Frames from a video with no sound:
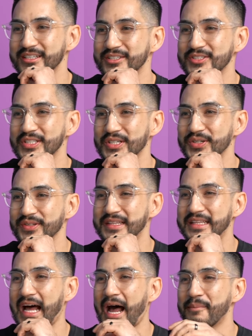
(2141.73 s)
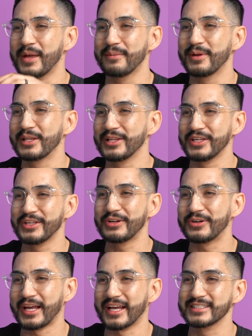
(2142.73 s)
so I may be a
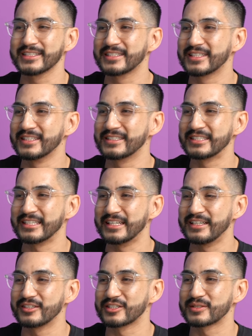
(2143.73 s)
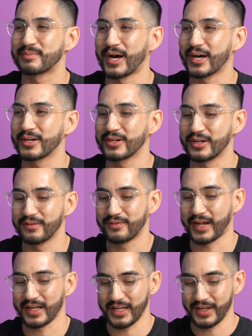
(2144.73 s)
little hesitant to eat a spider if
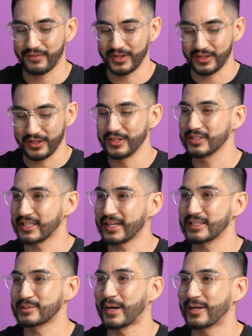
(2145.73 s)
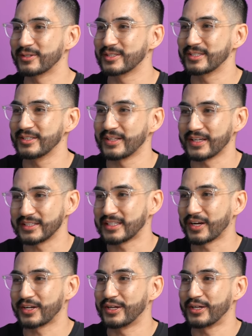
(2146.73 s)
like if it looks like a spider still, like it's
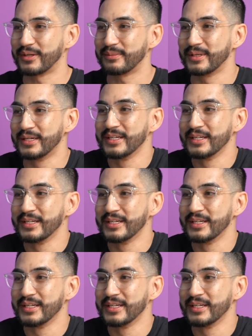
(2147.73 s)
not cut up.